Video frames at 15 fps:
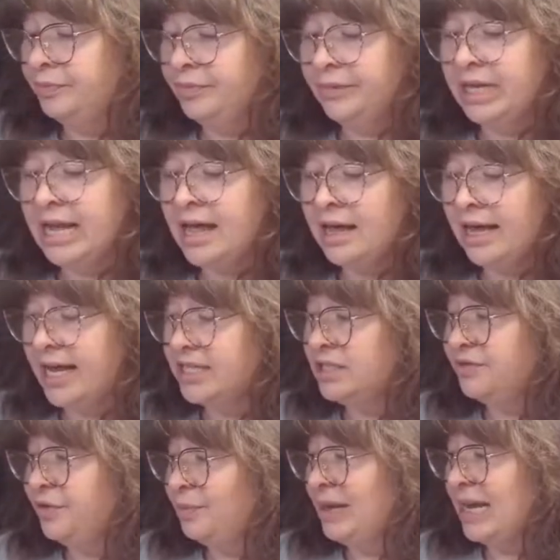Yeah,
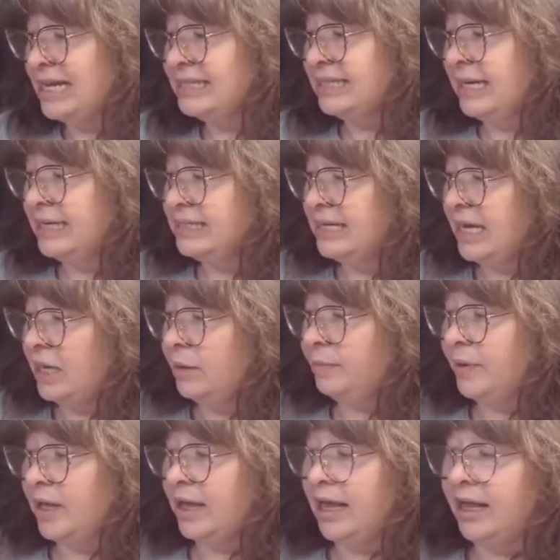as for masking
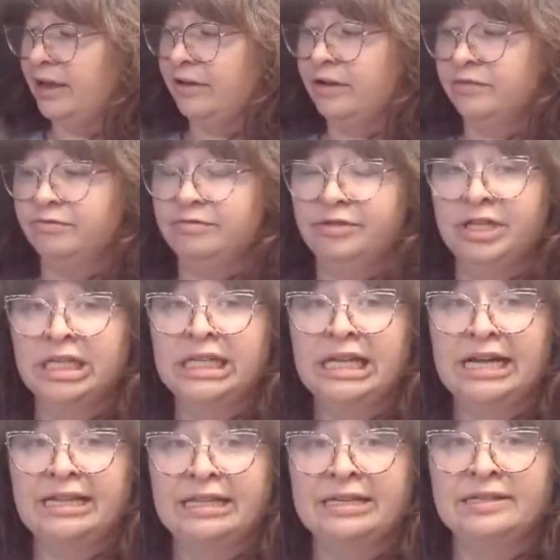tape, I really
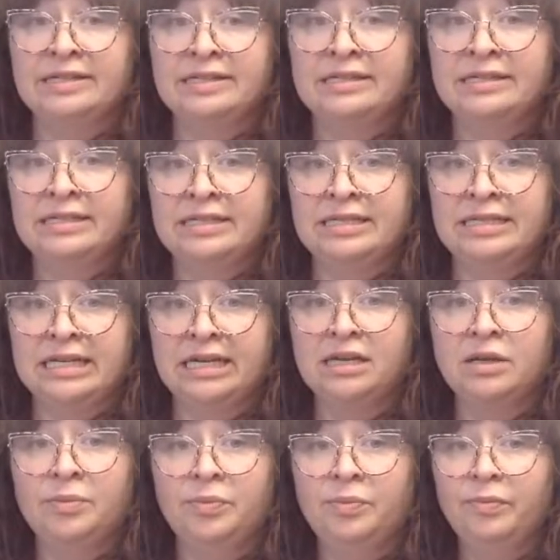like this
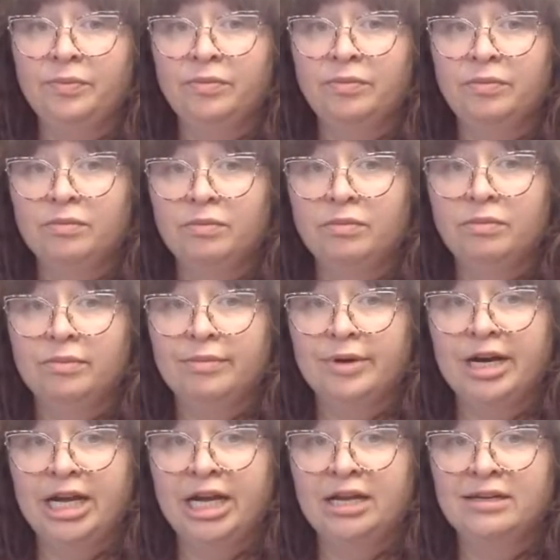stick
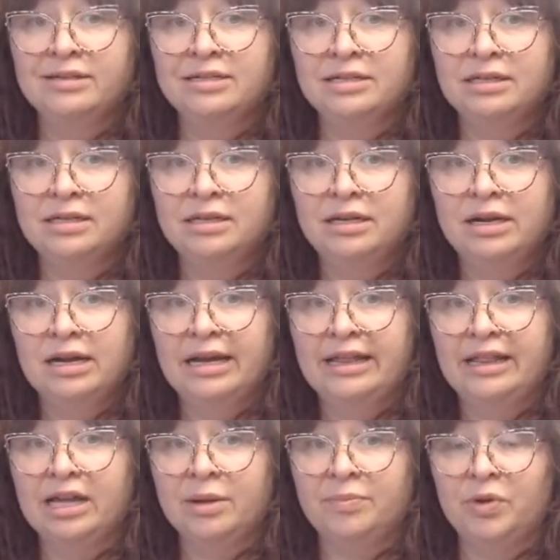brand.
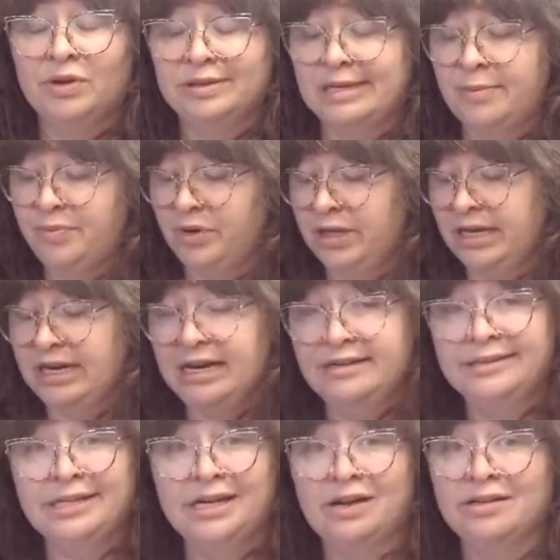I think it pulls up really
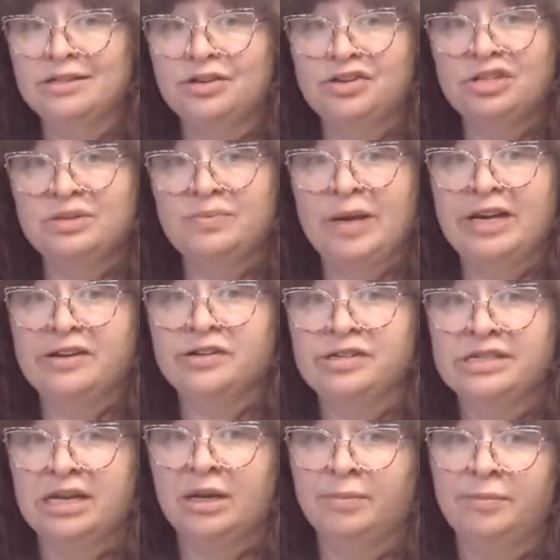nicely. Also, just painter's
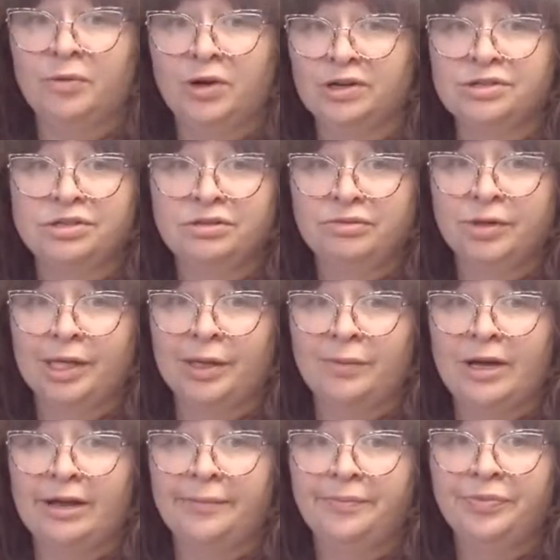tape works really
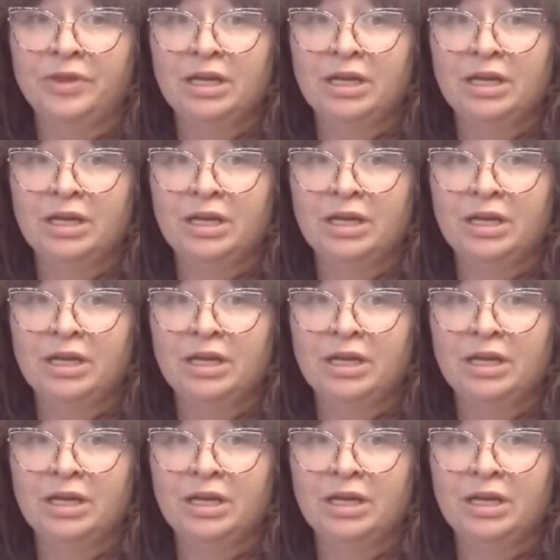well.